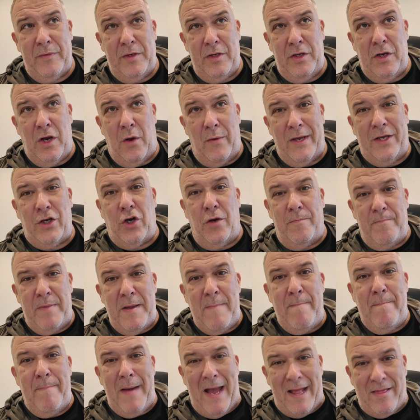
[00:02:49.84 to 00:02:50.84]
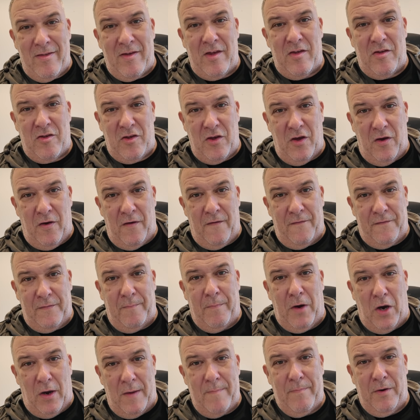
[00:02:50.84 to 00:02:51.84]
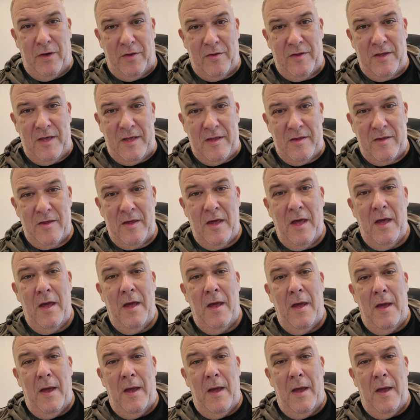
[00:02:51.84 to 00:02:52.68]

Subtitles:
you know, it could be better served by buses,